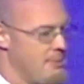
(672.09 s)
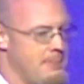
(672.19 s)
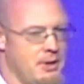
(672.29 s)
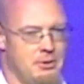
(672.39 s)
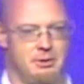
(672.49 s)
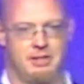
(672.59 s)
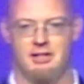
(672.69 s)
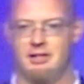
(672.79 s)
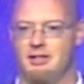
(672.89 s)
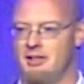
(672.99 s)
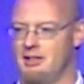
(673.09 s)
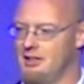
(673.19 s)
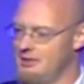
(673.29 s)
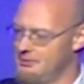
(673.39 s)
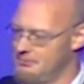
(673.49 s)
we
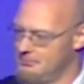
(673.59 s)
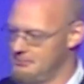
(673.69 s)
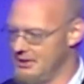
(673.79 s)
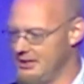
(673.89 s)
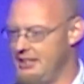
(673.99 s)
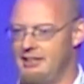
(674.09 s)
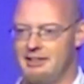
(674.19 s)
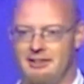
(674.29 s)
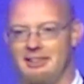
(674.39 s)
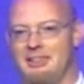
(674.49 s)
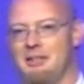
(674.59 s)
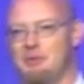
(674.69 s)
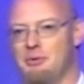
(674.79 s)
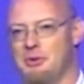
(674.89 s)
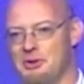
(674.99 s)
deleted, if you
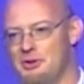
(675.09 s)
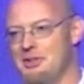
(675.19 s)
will,